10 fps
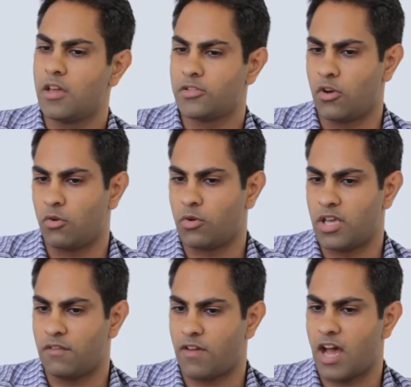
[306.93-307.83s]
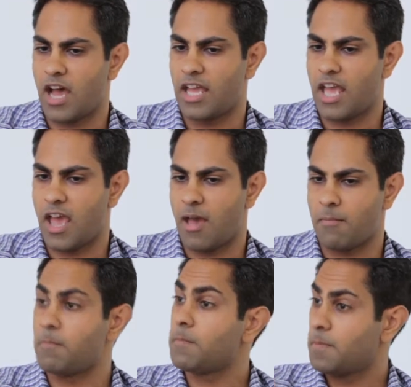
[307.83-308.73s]
So if
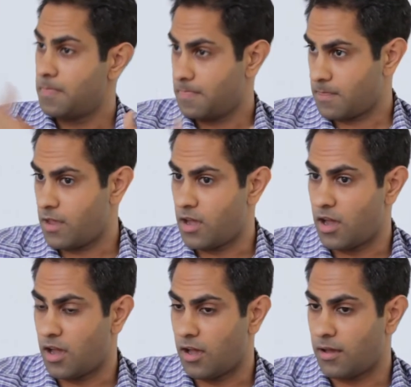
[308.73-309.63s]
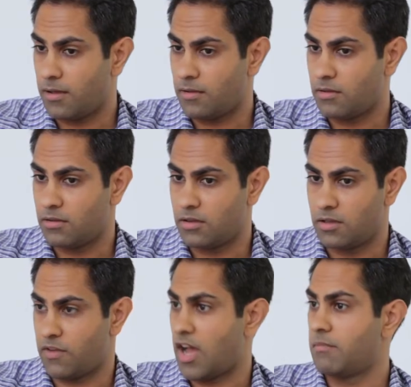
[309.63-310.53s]
I'm,
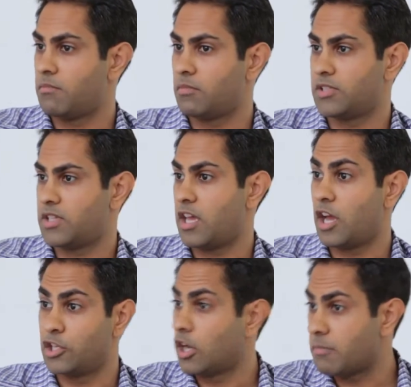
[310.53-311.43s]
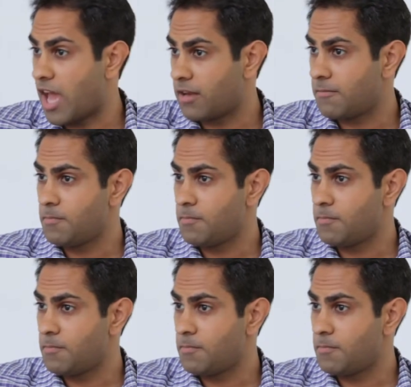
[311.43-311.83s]
let's say, a young man,